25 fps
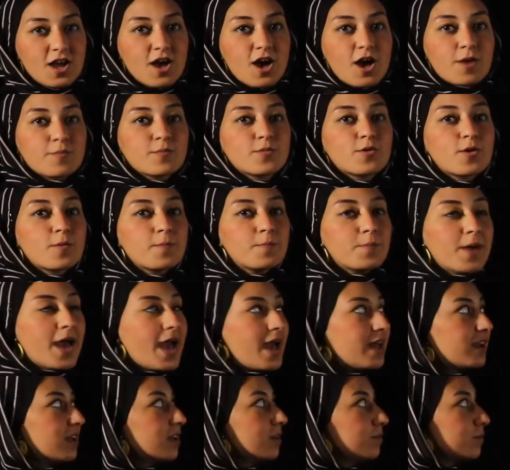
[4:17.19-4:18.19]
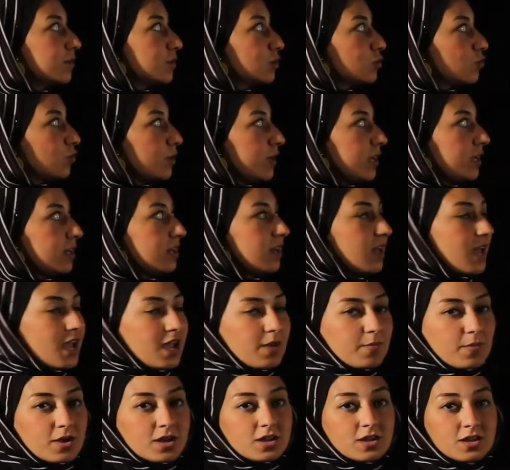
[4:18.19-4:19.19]
I'm comparing between
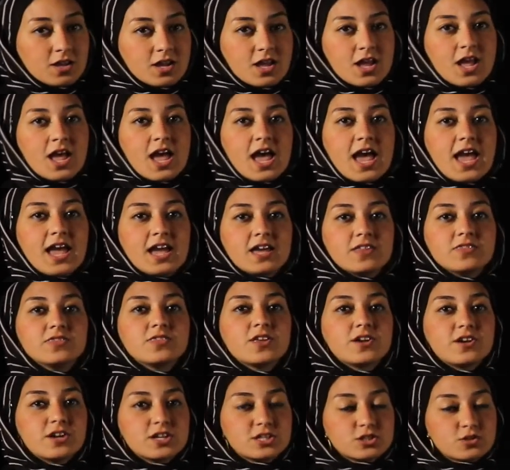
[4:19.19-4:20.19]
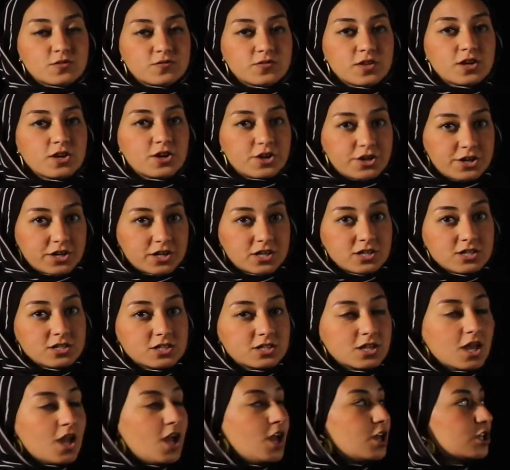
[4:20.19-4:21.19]
Emma and the rest of the
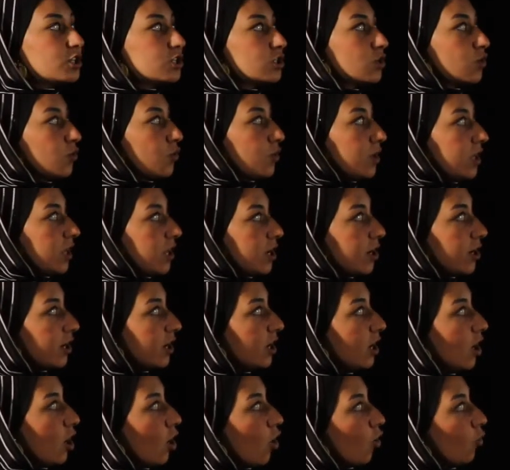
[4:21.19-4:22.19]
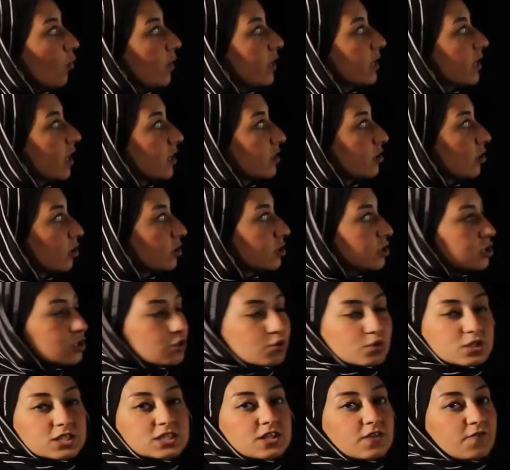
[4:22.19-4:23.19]
girls, so here we cannot
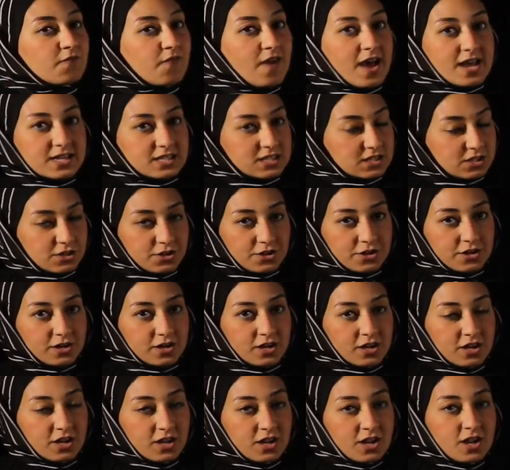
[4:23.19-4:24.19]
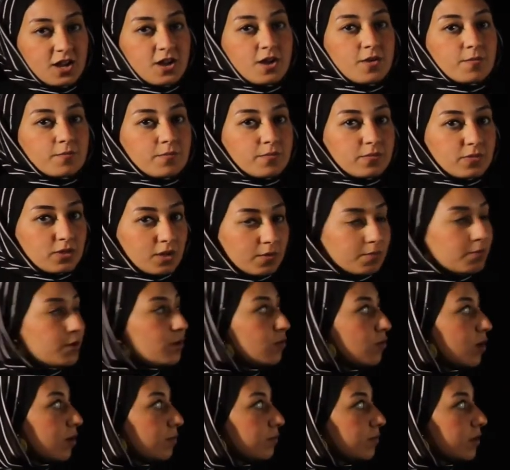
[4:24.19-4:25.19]
choose faster. Number
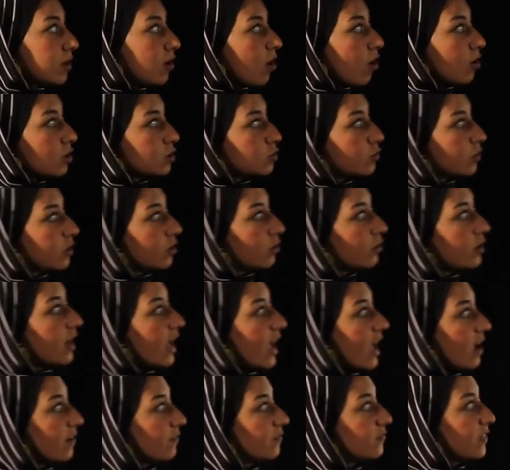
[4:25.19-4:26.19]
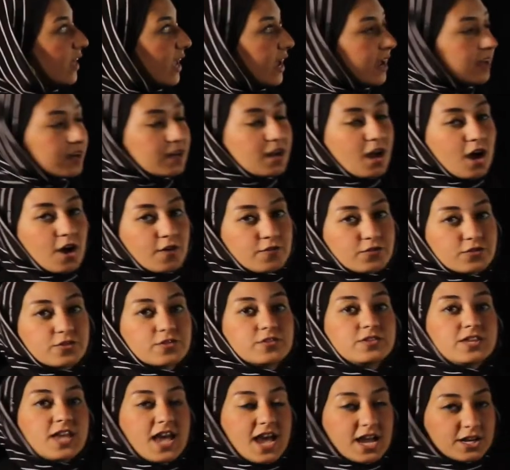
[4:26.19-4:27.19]
one, because we don't have Dan after
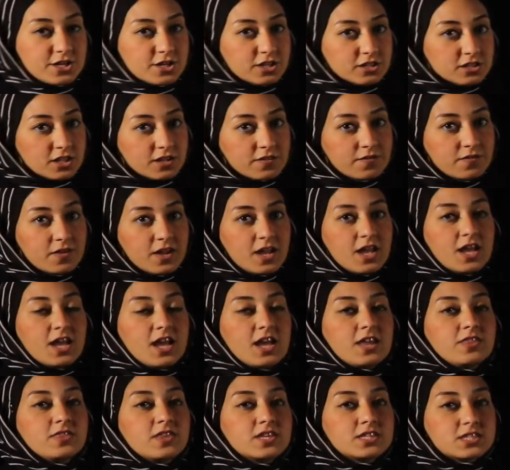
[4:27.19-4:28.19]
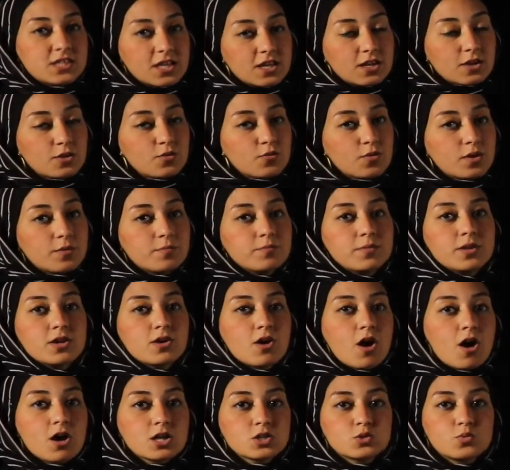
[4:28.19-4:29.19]
the adjective, and the second one,
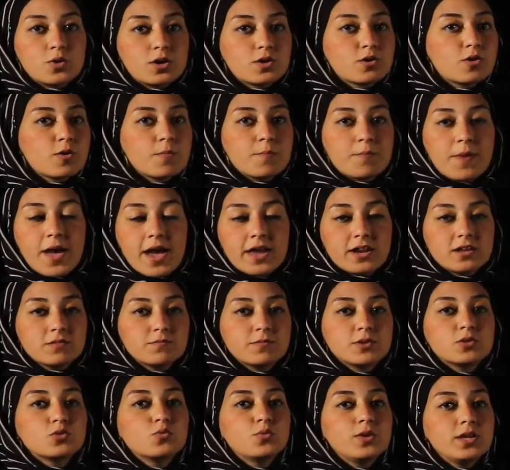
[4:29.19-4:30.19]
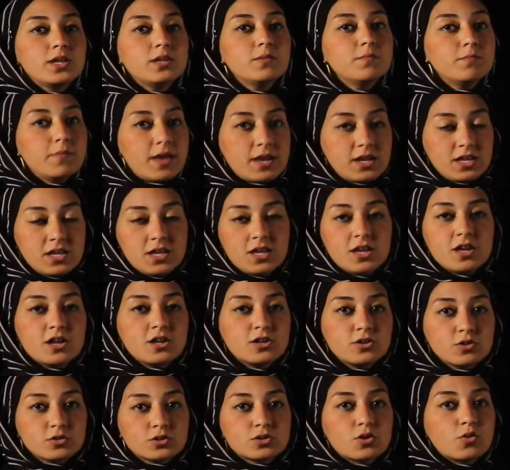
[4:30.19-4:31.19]
because we are comparing between many,
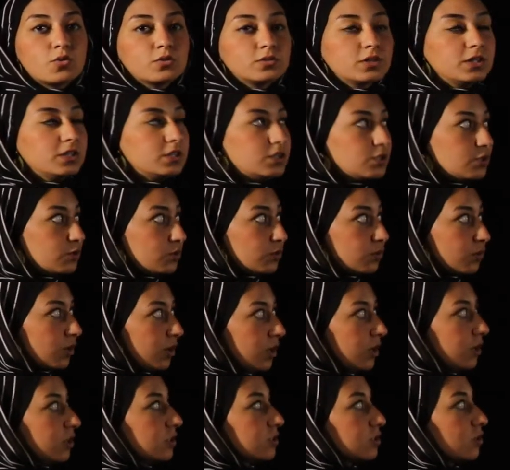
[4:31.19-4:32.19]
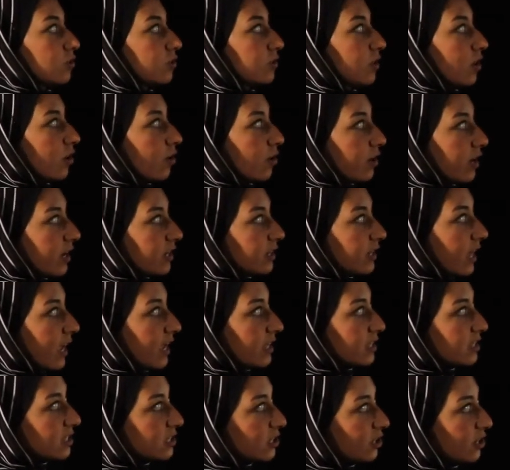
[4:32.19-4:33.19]
not only two. So the correct
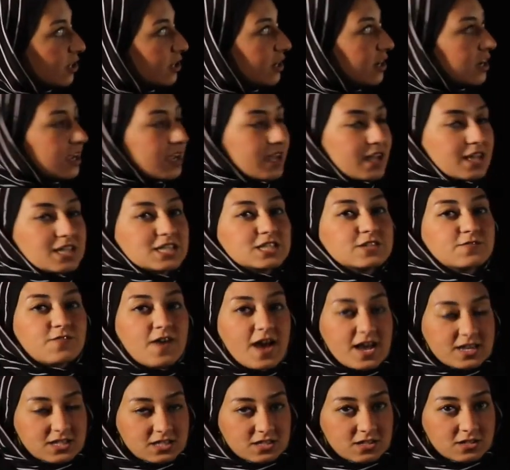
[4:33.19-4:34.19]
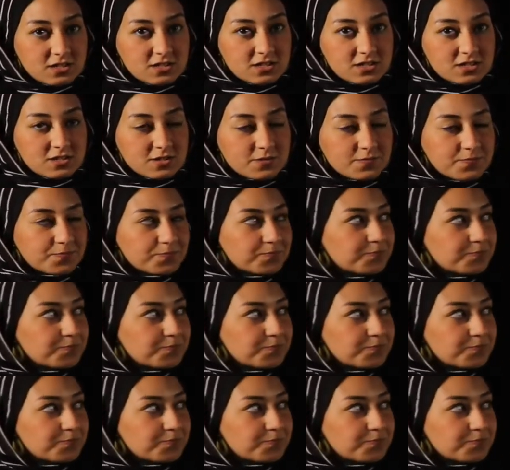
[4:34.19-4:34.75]
answer is fastest.